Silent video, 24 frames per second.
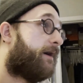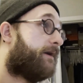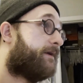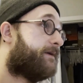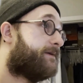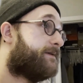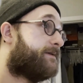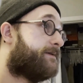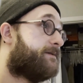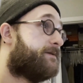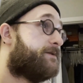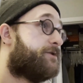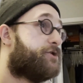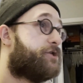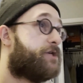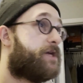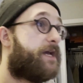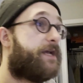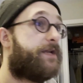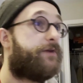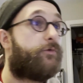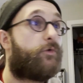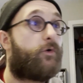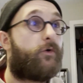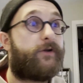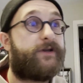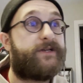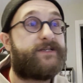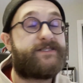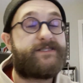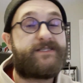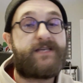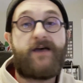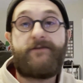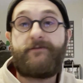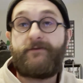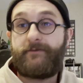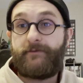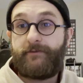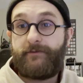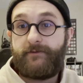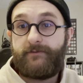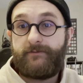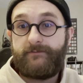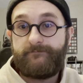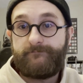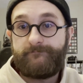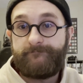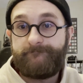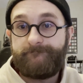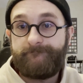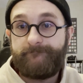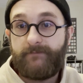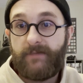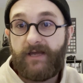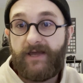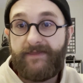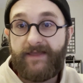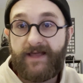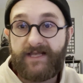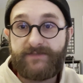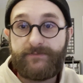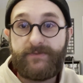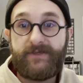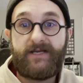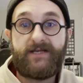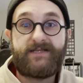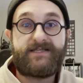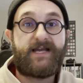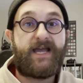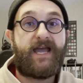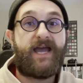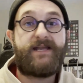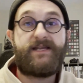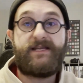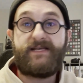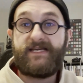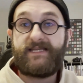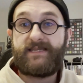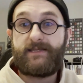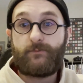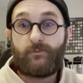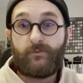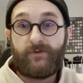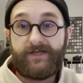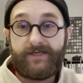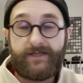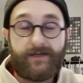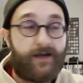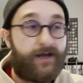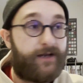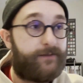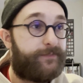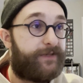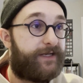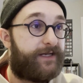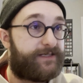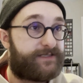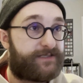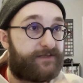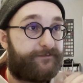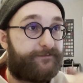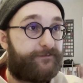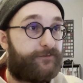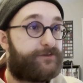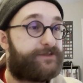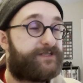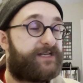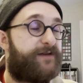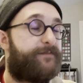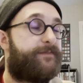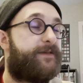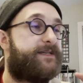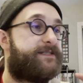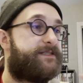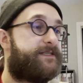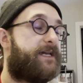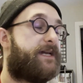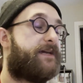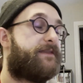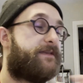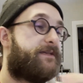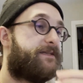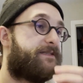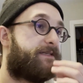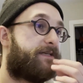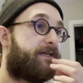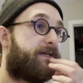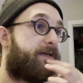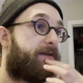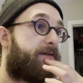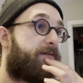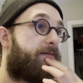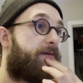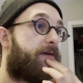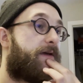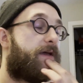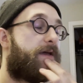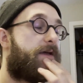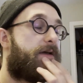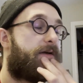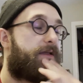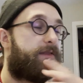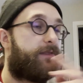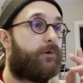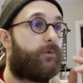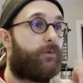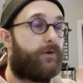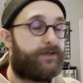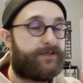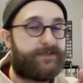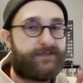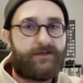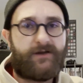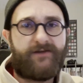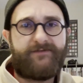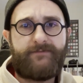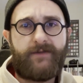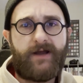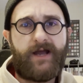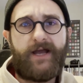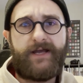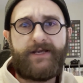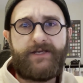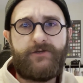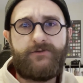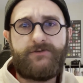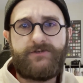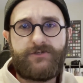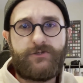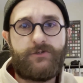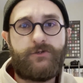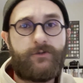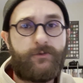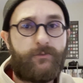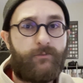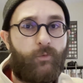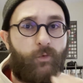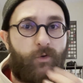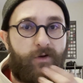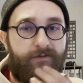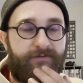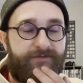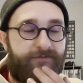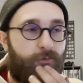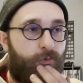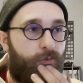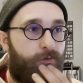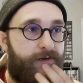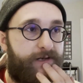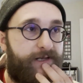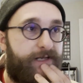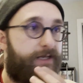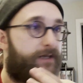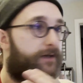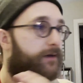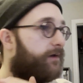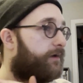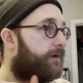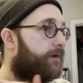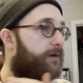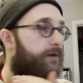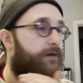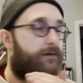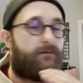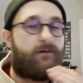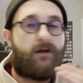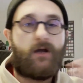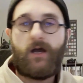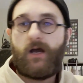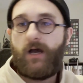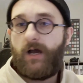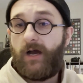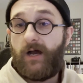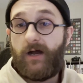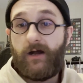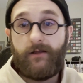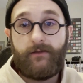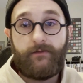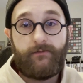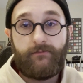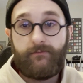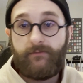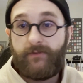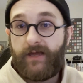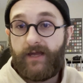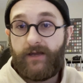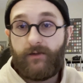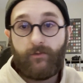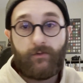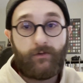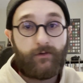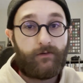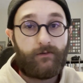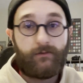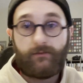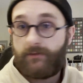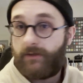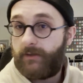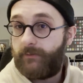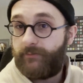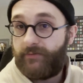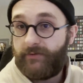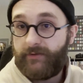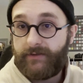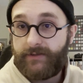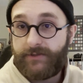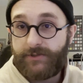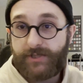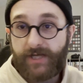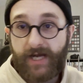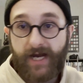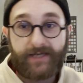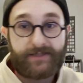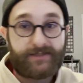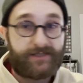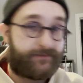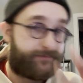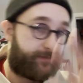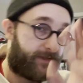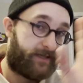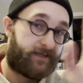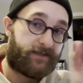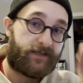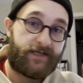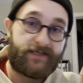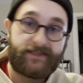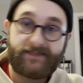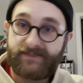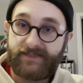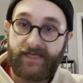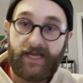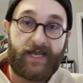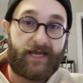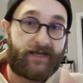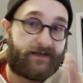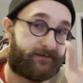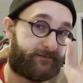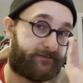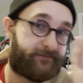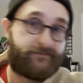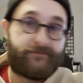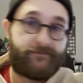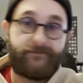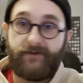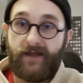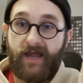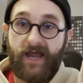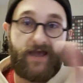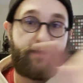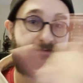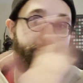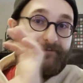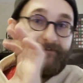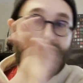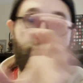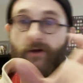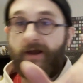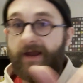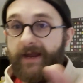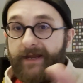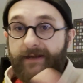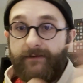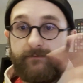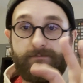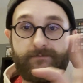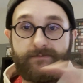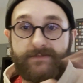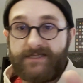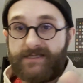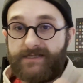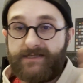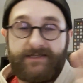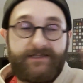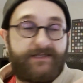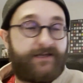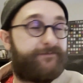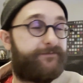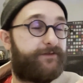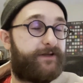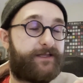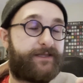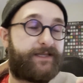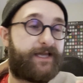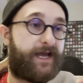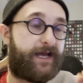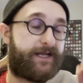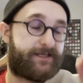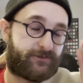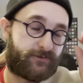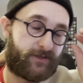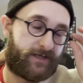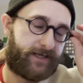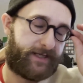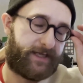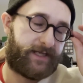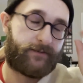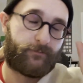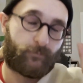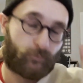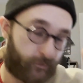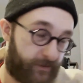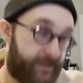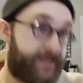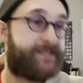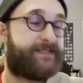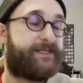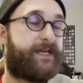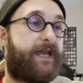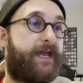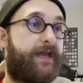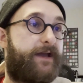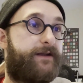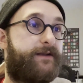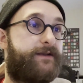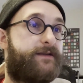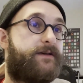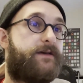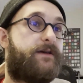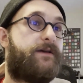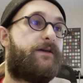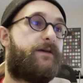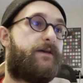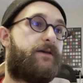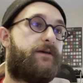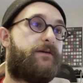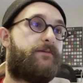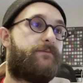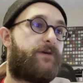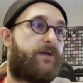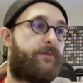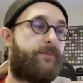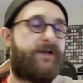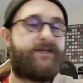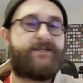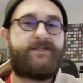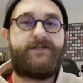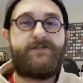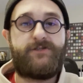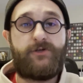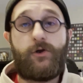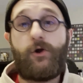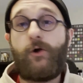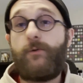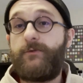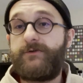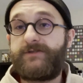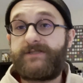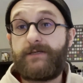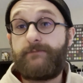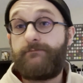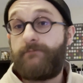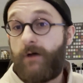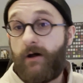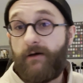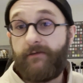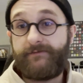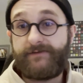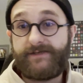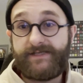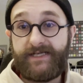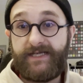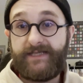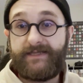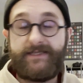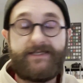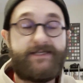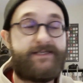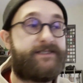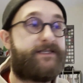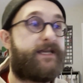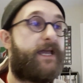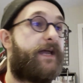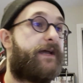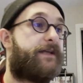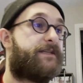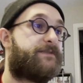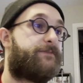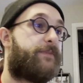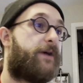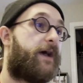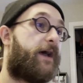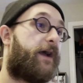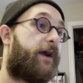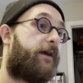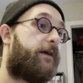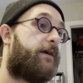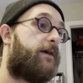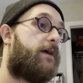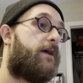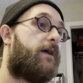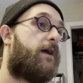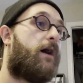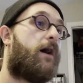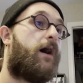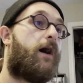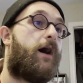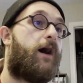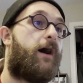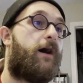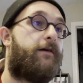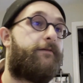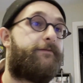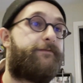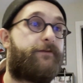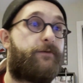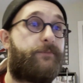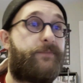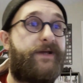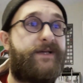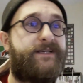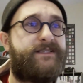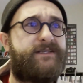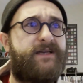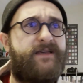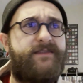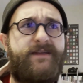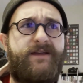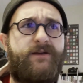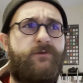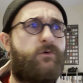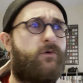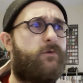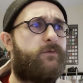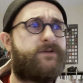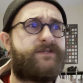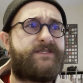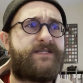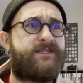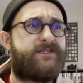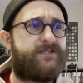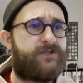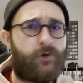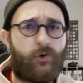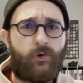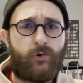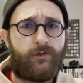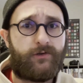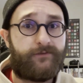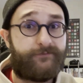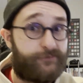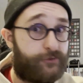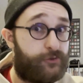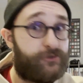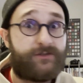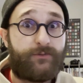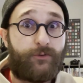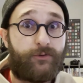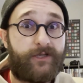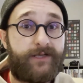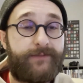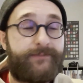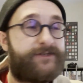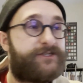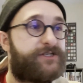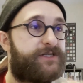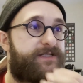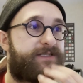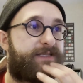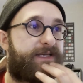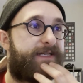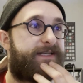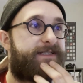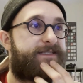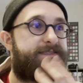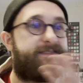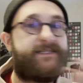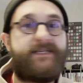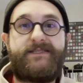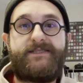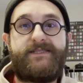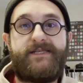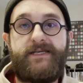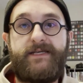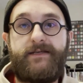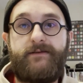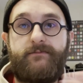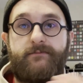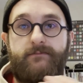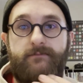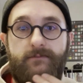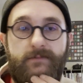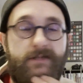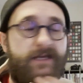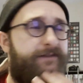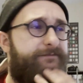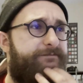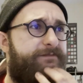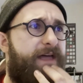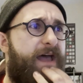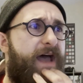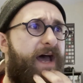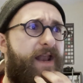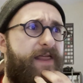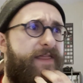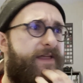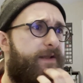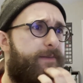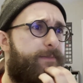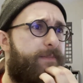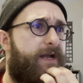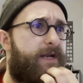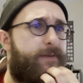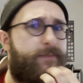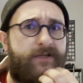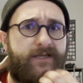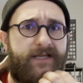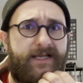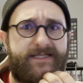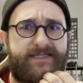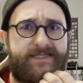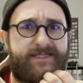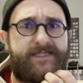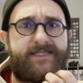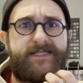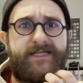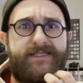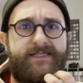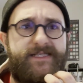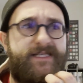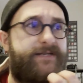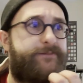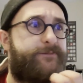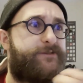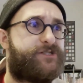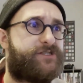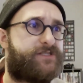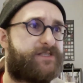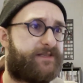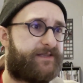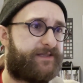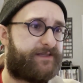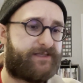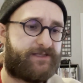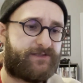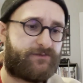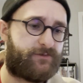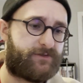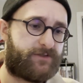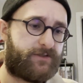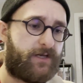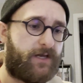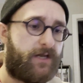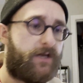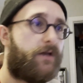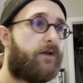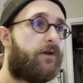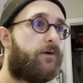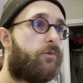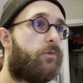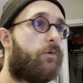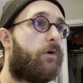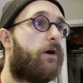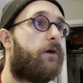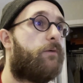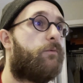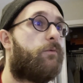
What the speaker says: January 7th. And that's because I had to get them redone, because the first time they scanned these in, the ones off my IQ Zoom 140, they were completely jacked up. They had like scanned half frames and stuff like that, so I had to get them rescanned. But it basically took almost a month to get these scans back for basically, I think what was in total of usable images, like 16, if that. I think it might have been less than 16 images. I think this was what, 1,